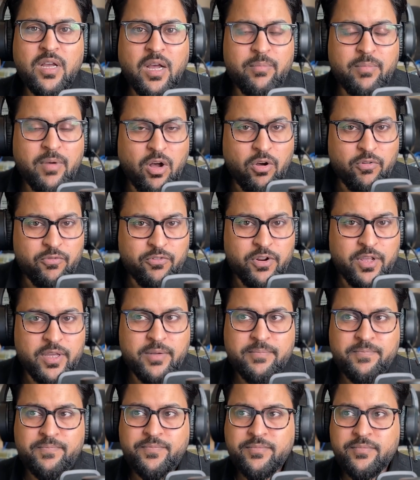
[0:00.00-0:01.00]
I'm offering
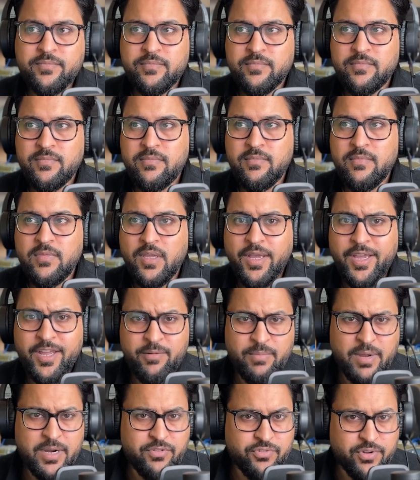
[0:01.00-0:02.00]
in
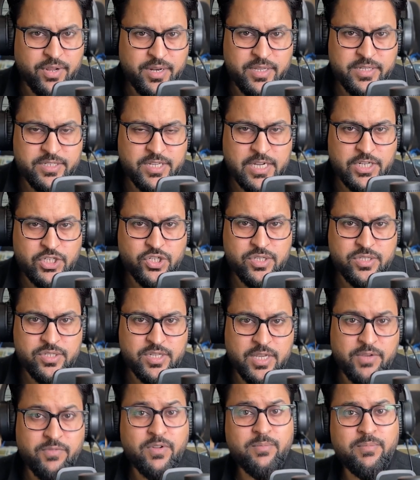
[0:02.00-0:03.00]
my training sessions.
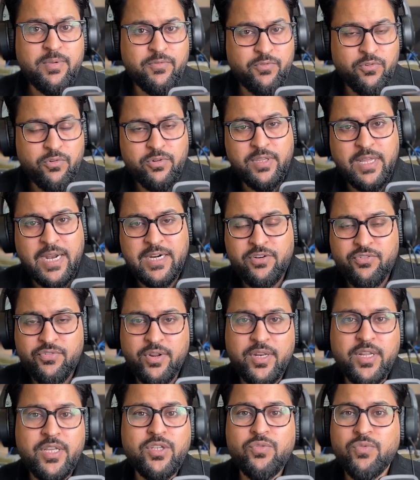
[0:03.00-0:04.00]
Even before that
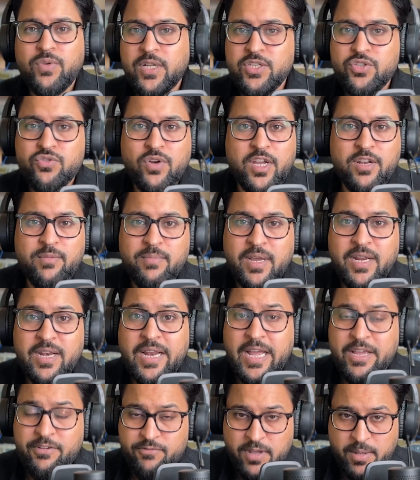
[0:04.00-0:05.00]
training, you can join my
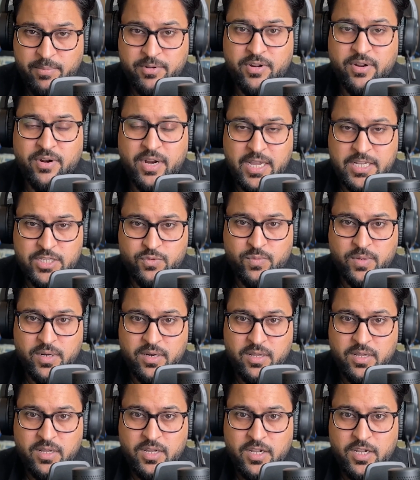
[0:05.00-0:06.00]
live webinar as well.
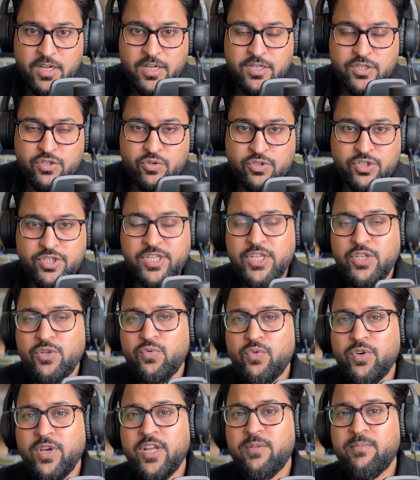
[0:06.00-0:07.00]
So see
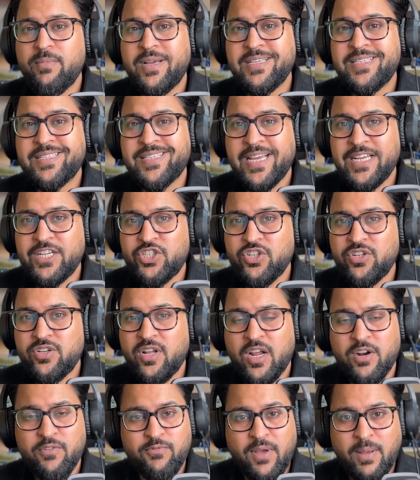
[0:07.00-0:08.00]
you in my session
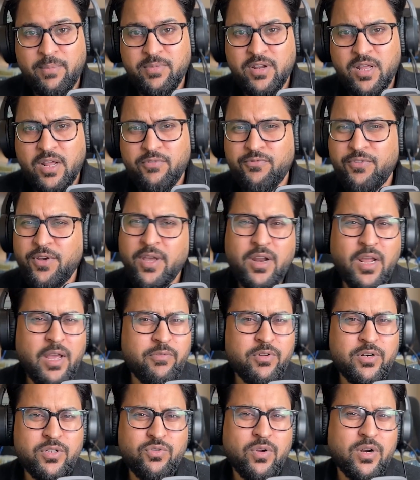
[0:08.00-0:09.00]
or webinar
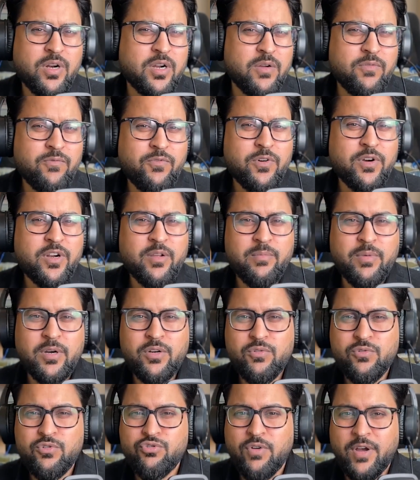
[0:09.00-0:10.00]
wherever you are comfortable
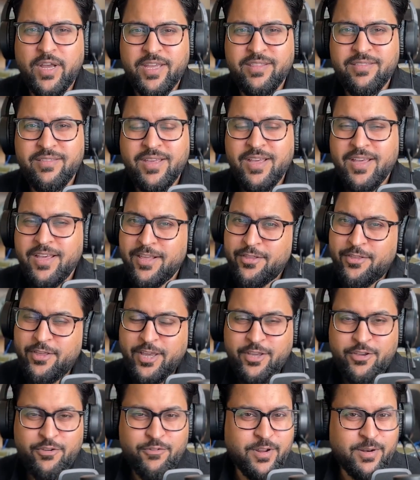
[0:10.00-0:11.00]
to join.
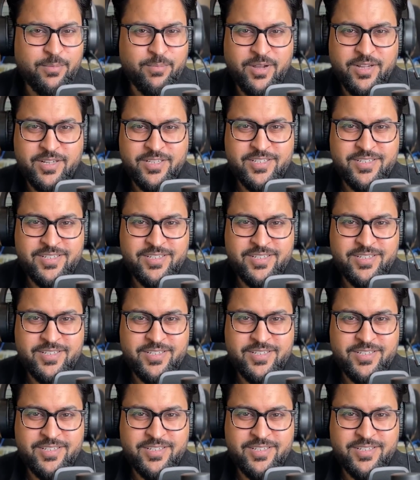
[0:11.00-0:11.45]
Thank you very much.